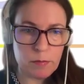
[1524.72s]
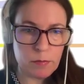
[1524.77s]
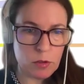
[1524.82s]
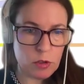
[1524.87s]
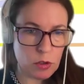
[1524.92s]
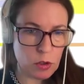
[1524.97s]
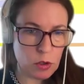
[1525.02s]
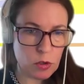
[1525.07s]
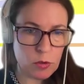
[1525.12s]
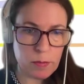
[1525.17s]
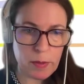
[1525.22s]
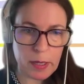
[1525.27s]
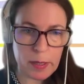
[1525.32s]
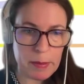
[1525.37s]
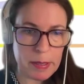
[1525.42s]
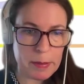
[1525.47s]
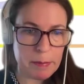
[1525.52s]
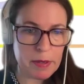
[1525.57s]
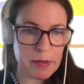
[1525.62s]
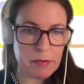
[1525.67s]
Do you
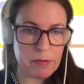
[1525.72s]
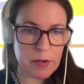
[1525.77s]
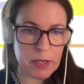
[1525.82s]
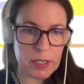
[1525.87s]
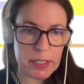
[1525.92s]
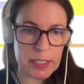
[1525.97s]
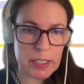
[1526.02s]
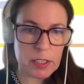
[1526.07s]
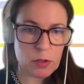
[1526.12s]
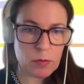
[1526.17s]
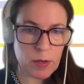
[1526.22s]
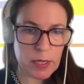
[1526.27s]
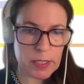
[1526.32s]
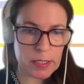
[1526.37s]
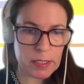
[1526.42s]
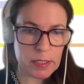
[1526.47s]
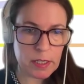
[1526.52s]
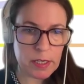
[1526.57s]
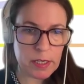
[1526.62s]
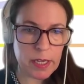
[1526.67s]
maybe prefer these
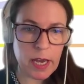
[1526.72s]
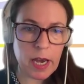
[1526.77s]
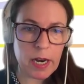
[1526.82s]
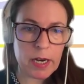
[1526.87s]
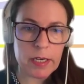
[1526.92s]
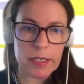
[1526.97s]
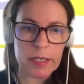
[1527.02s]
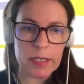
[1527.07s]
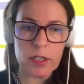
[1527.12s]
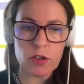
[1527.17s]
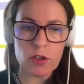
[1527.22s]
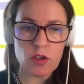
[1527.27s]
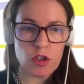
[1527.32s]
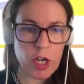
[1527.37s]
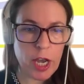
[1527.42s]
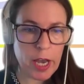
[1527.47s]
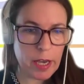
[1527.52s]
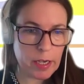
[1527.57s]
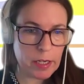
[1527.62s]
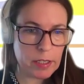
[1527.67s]
ones that they are a little
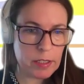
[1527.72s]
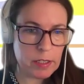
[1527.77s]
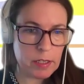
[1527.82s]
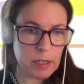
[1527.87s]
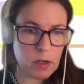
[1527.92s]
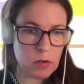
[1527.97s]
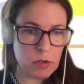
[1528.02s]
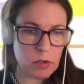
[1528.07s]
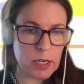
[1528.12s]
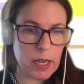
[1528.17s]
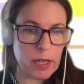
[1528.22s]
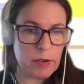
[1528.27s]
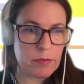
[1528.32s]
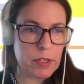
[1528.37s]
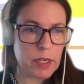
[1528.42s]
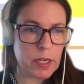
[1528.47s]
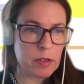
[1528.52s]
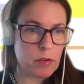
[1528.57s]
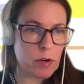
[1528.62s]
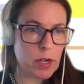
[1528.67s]
jagged on the
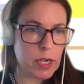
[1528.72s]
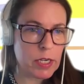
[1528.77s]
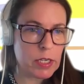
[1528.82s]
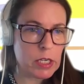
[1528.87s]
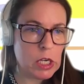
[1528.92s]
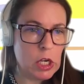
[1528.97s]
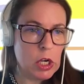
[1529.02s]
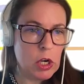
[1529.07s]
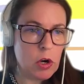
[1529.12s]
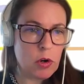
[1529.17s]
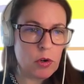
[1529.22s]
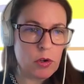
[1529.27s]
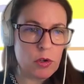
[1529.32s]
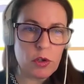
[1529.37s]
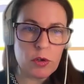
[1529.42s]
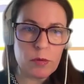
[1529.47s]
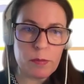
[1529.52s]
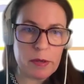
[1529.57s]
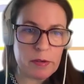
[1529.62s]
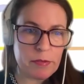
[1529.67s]
left and right, or do
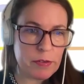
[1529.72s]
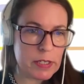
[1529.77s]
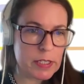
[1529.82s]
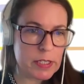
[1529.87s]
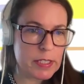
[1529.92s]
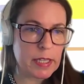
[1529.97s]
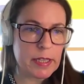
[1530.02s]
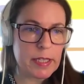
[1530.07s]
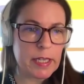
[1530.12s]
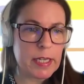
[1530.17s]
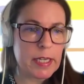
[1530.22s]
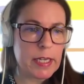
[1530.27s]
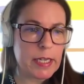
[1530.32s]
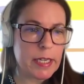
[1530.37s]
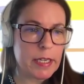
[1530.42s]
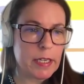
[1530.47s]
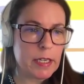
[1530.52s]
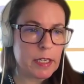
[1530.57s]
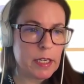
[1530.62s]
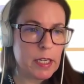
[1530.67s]
you prefer something
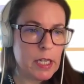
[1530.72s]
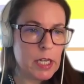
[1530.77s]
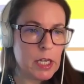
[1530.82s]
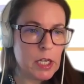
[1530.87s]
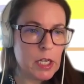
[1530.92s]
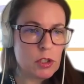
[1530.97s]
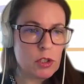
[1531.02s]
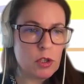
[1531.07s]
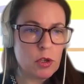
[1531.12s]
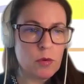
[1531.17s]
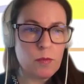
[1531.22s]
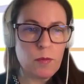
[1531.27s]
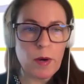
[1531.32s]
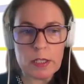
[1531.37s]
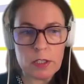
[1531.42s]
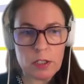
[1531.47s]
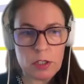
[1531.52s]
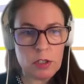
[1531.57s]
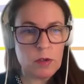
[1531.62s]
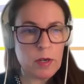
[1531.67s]
cleaner? So
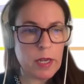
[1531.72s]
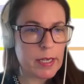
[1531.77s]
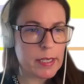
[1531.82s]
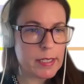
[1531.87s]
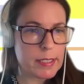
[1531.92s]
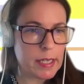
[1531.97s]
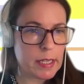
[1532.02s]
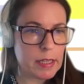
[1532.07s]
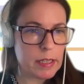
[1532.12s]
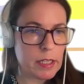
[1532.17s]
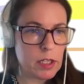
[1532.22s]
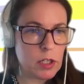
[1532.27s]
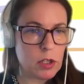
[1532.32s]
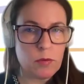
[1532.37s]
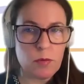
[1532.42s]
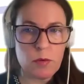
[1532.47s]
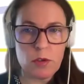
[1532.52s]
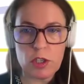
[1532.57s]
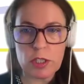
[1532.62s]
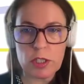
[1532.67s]
once you like something,
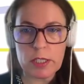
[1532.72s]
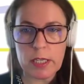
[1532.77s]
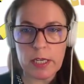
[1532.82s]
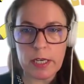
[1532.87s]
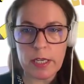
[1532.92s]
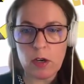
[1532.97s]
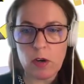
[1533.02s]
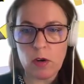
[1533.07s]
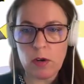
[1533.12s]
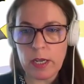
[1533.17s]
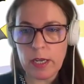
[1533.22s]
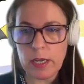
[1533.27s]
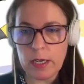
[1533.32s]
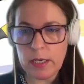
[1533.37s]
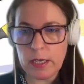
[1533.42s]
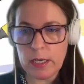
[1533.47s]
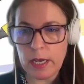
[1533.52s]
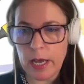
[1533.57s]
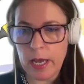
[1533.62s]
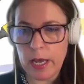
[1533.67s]
you would just click on
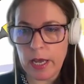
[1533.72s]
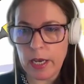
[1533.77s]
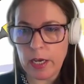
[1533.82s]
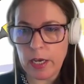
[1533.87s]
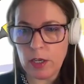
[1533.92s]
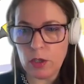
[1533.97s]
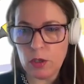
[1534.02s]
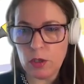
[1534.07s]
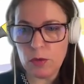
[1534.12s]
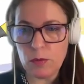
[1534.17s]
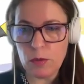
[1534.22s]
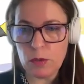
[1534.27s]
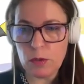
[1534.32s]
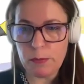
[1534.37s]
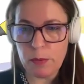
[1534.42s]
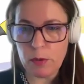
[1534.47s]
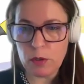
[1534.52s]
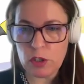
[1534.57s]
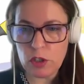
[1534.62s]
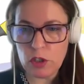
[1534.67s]
it and you
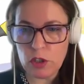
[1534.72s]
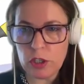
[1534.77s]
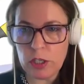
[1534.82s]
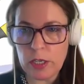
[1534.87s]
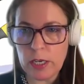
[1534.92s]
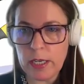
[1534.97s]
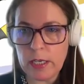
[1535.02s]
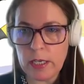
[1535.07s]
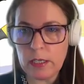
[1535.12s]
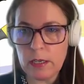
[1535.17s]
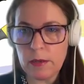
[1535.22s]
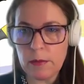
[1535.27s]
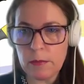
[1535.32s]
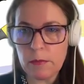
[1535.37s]
would position it